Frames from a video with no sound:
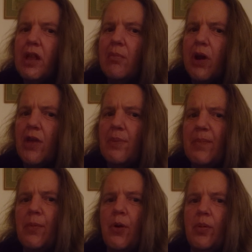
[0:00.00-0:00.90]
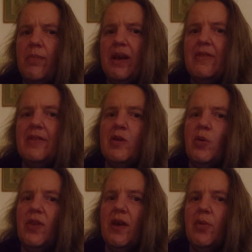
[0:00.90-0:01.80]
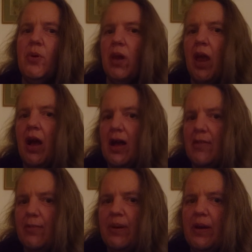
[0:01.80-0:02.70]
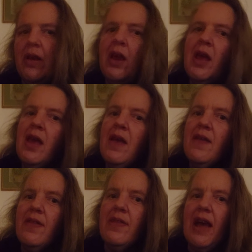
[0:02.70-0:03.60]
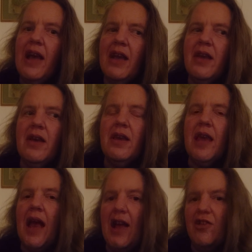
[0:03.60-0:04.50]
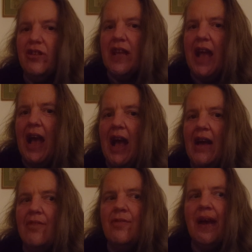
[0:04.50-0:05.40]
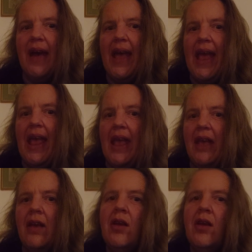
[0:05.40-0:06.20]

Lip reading: It might have been problematic when they were alive, but that can actually have a